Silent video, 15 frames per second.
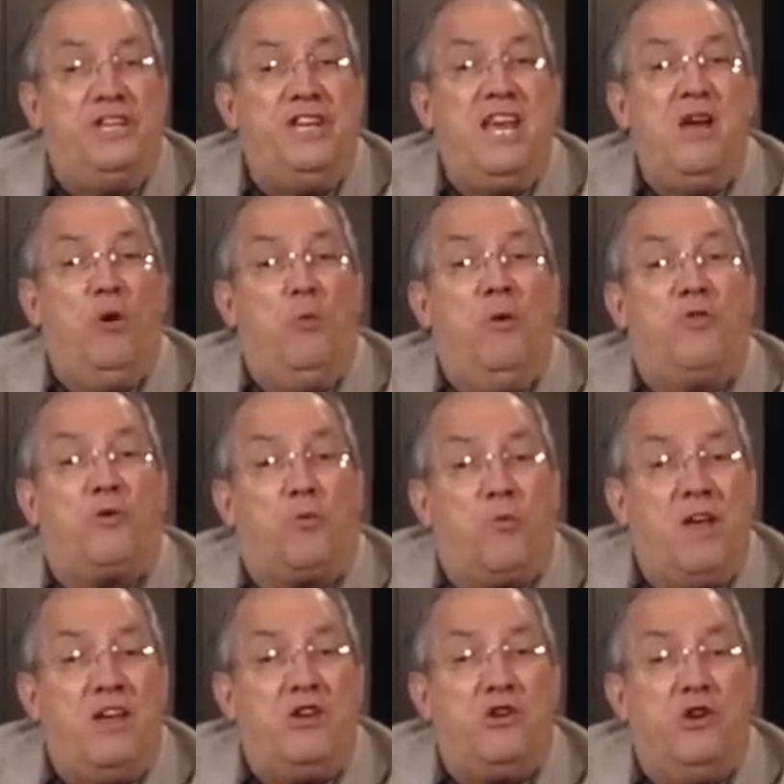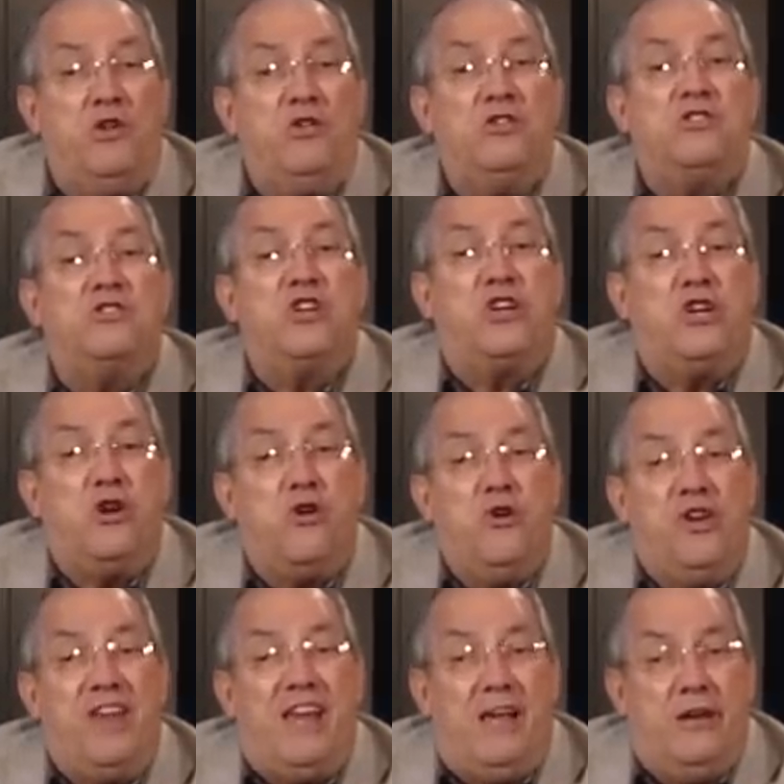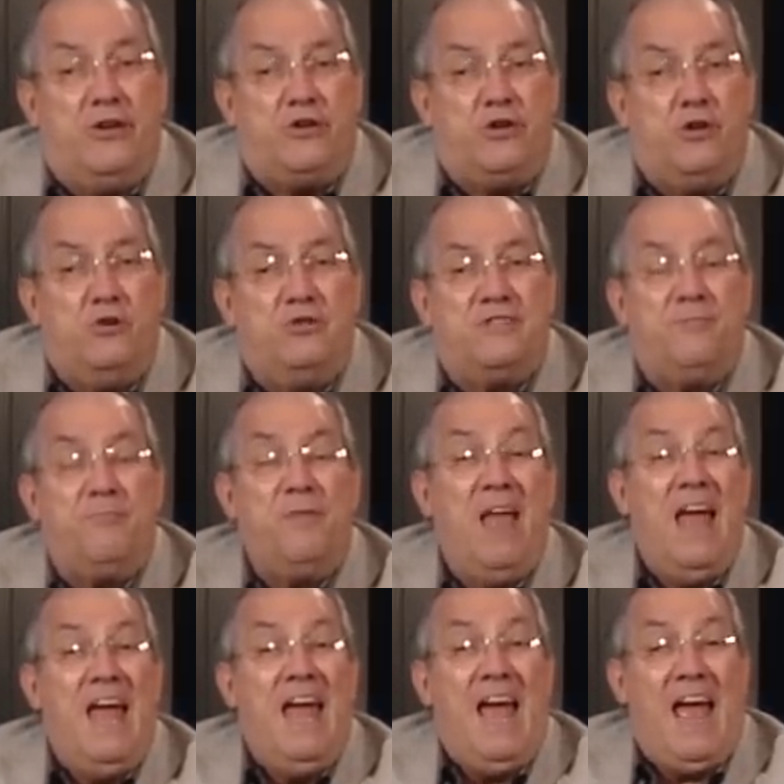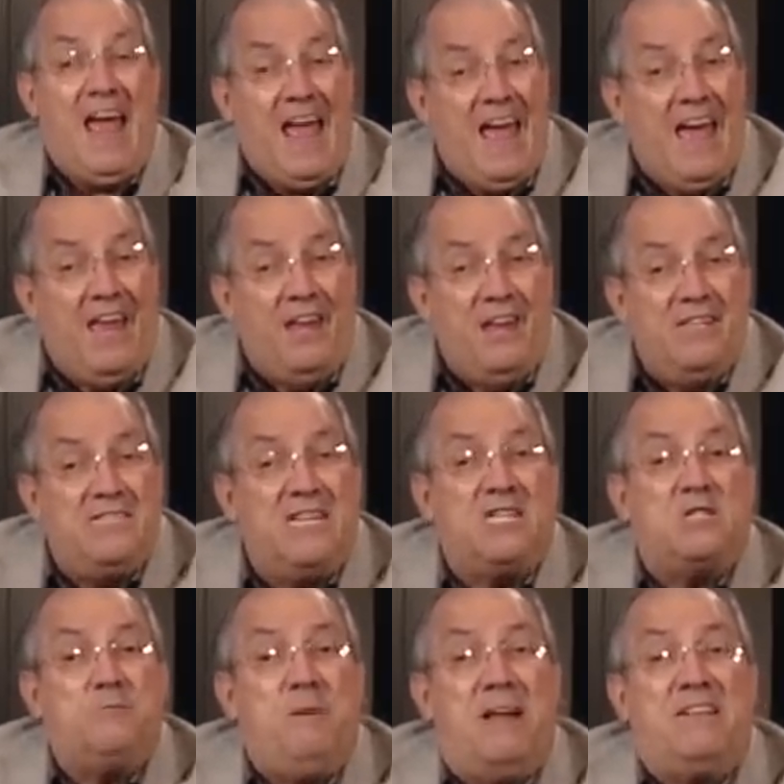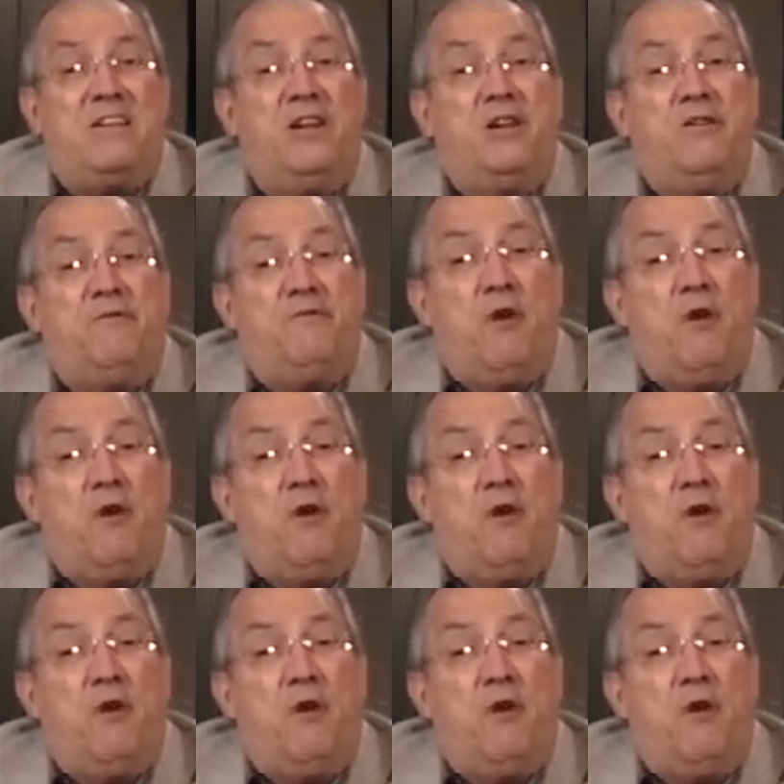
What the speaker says: to deal with regional security issues and is expected